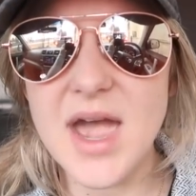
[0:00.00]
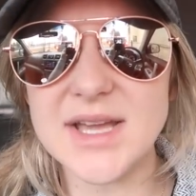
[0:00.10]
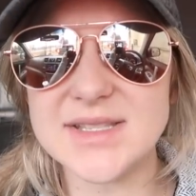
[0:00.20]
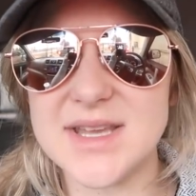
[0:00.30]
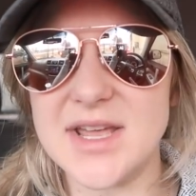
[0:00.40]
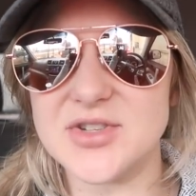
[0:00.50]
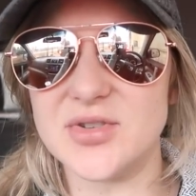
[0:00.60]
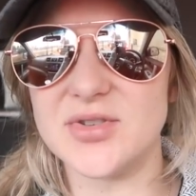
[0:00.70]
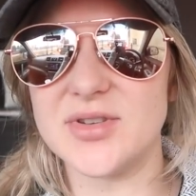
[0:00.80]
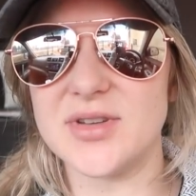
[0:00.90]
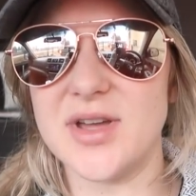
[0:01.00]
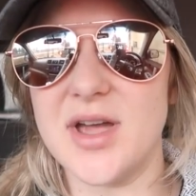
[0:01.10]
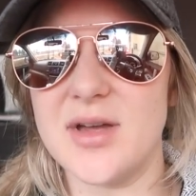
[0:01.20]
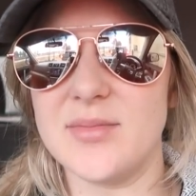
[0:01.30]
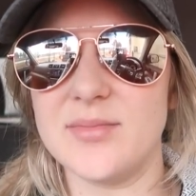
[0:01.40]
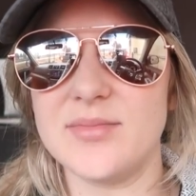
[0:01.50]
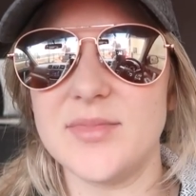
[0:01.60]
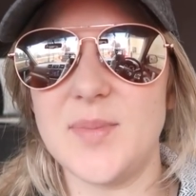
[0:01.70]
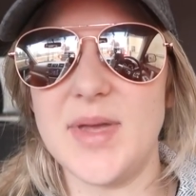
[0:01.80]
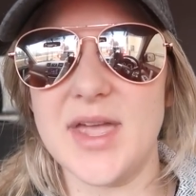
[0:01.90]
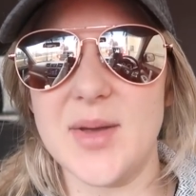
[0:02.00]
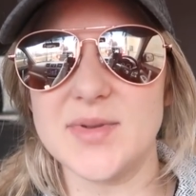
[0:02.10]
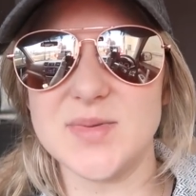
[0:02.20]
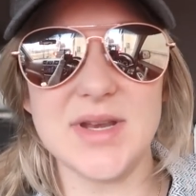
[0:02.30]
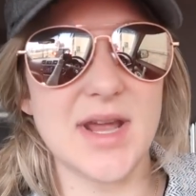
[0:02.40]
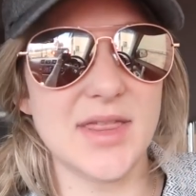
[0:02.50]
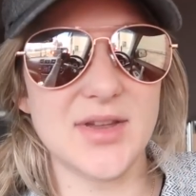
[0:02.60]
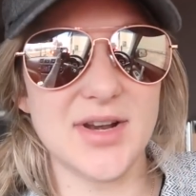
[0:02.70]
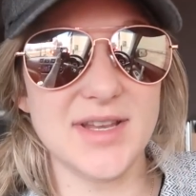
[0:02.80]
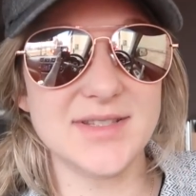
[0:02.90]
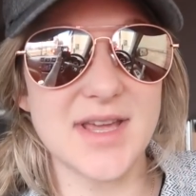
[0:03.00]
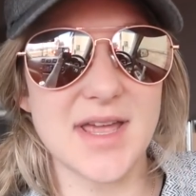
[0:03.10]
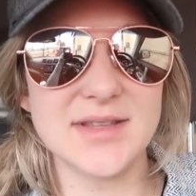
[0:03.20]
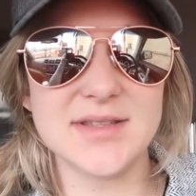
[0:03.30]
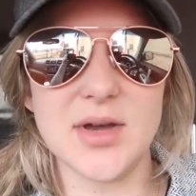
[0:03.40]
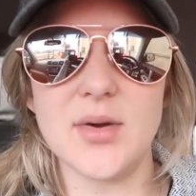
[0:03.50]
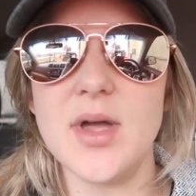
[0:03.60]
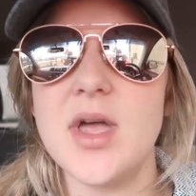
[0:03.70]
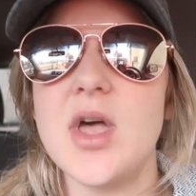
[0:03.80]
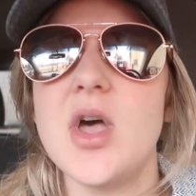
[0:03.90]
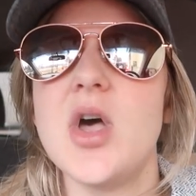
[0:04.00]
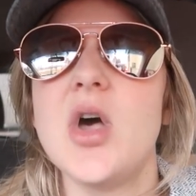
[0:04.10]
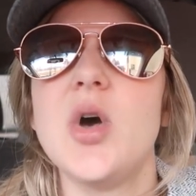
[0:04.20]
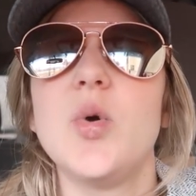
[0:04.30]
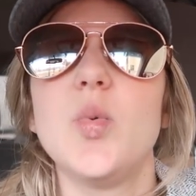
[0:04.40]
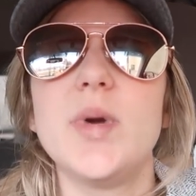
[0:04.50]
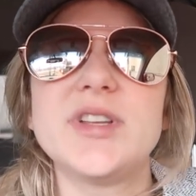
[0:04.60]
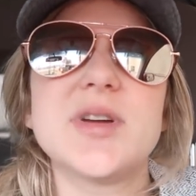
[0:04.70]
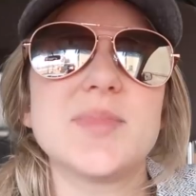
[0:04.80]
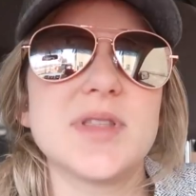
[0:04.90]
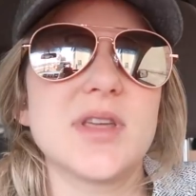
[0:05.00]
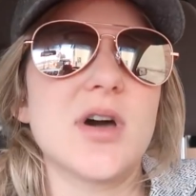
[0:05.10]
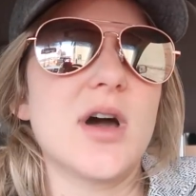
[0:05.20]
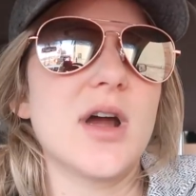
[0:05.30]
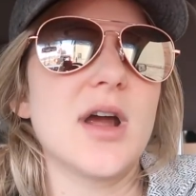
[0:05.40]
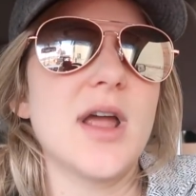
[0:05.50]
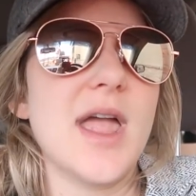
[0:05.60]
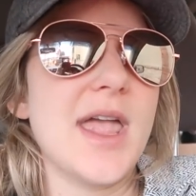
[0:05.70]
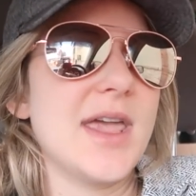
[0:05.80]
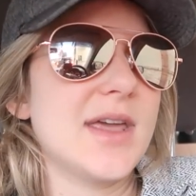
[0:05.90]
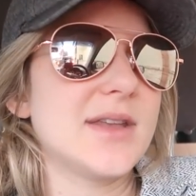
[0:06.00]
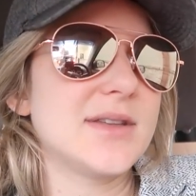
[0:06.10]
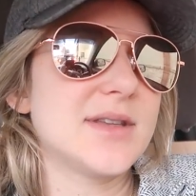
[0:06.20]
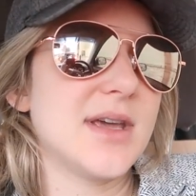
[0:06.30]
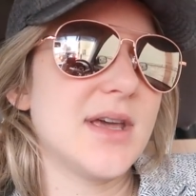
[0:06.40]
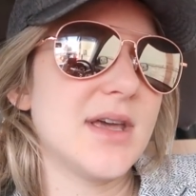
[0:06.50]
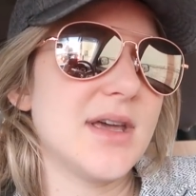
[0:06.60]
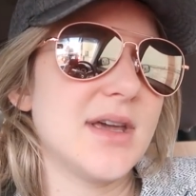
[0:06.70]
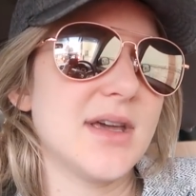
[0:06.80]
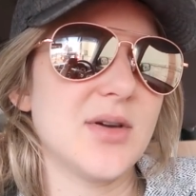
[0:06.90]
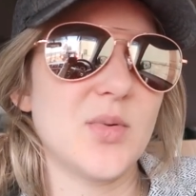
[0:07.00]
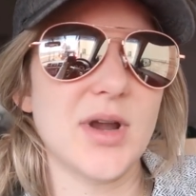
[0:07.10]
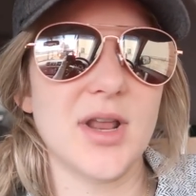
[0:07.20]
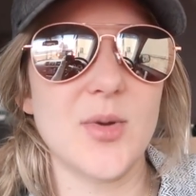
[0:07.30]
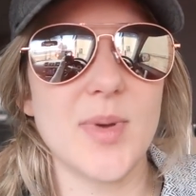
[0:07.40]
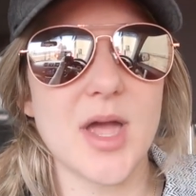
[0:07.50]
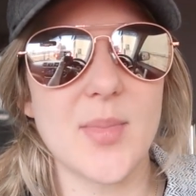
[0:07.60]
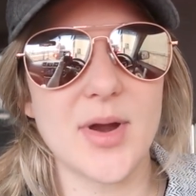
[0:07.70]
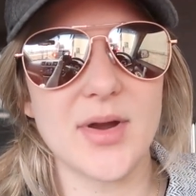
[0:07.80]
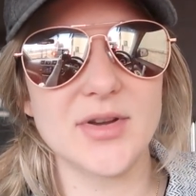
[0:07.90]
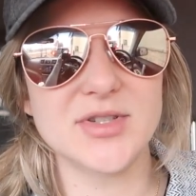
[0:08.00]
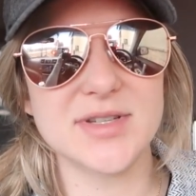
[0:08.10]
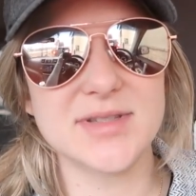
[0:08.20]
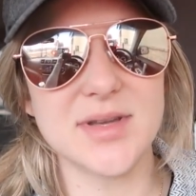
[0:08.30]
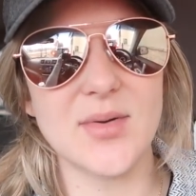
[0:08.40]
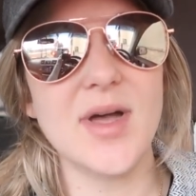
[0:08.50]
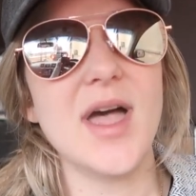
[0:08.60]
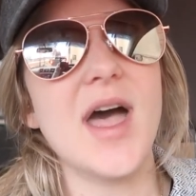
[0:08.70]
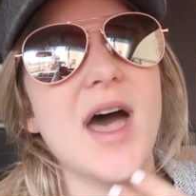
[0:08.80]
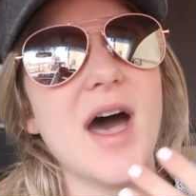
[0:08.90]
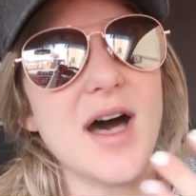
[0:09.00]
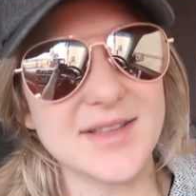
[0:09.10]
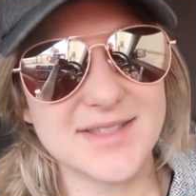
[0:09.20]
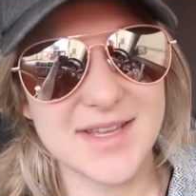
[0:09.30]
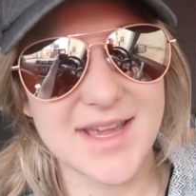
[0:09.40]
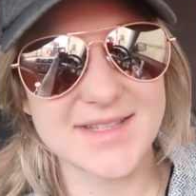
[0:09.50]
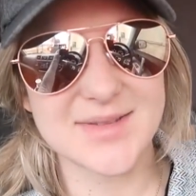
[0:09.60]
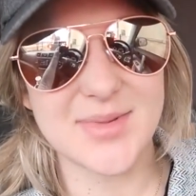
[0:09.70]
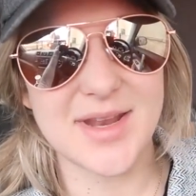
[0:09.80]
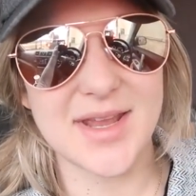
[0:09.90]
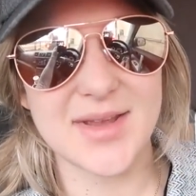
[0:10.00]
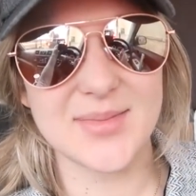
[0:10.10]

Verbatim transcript: I scheduled um, the pickup between nine thirty and ten, so we jumped in the car and we're gonna go pick up our groceries. So I'll see you guys in a minute.